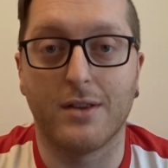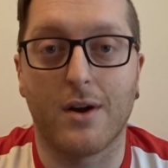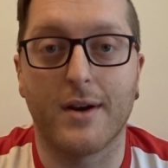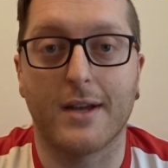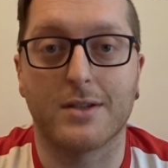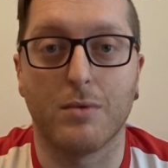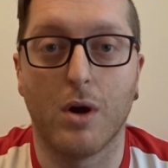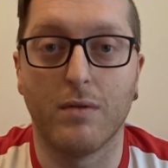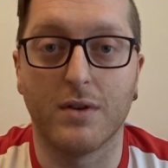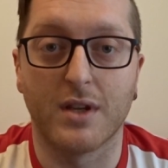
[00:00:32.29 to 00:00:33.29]
Doncaster
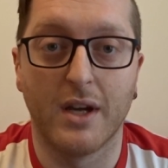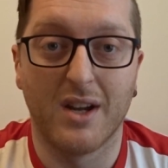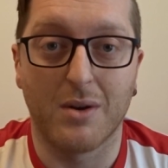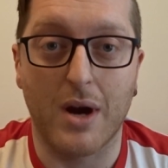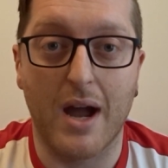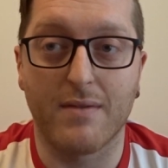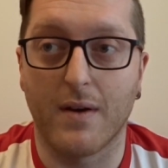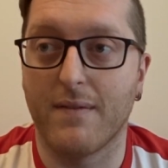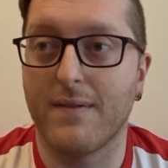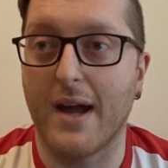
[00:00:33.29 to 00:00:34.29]
Rovers. We're
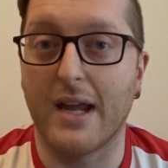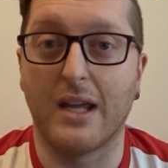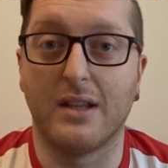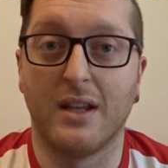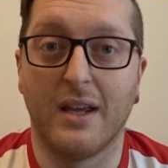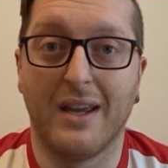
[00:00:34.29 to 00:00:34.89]
either fighting